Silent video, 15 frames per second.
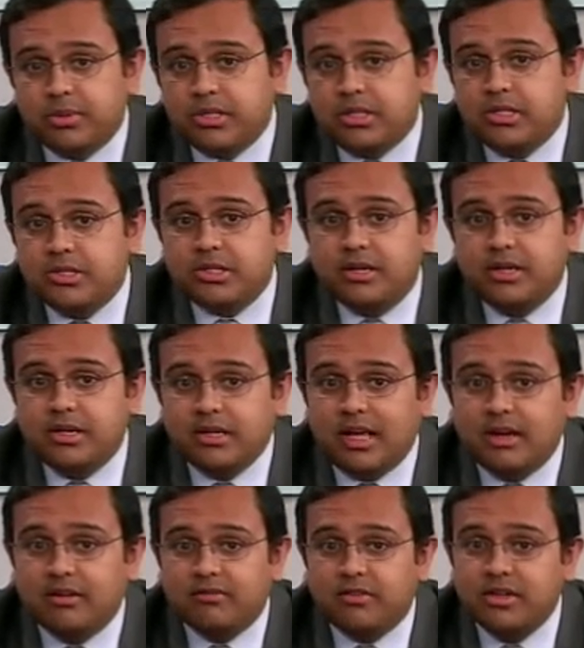procedures are
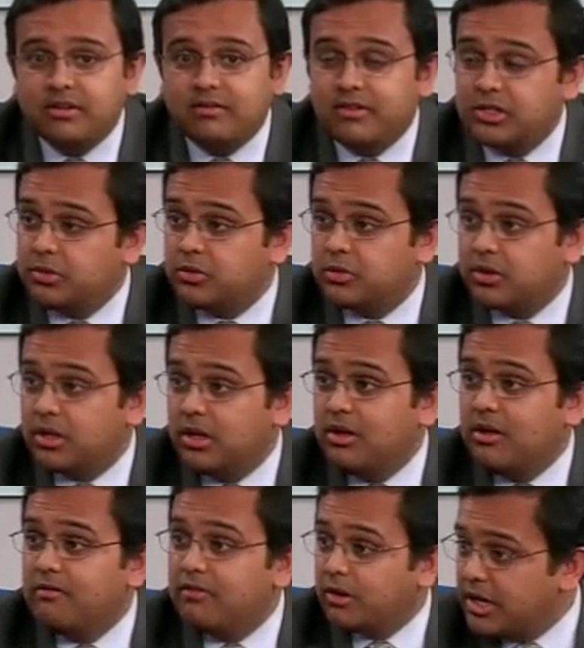indicated for individuals with
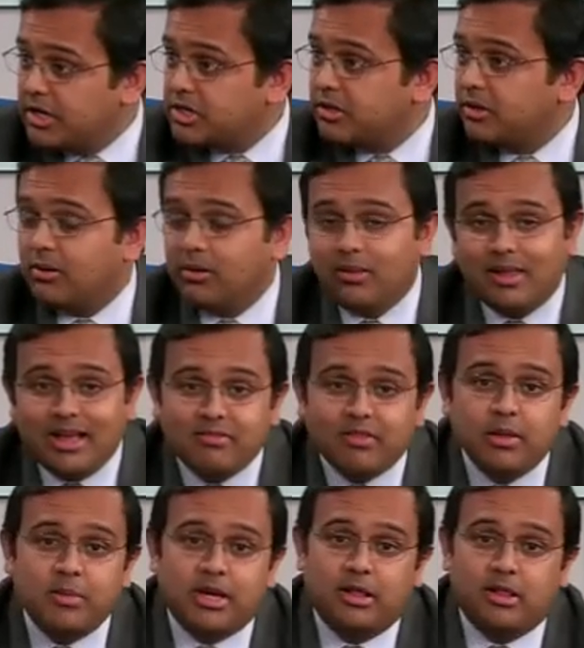vocational or
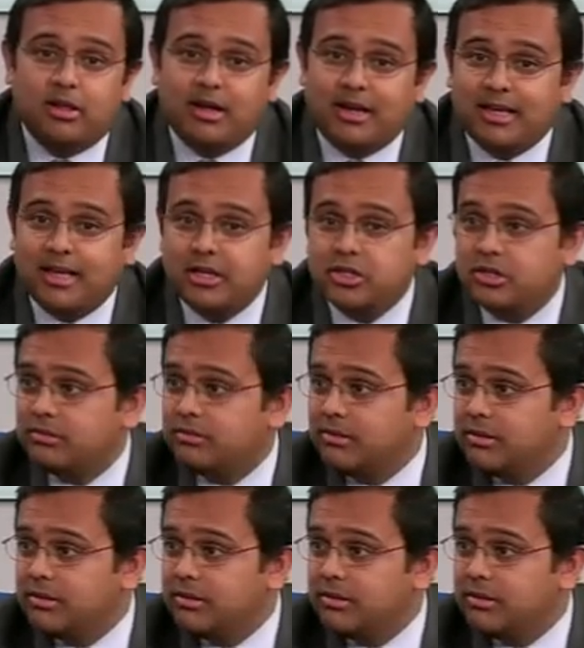life-limiting claudication,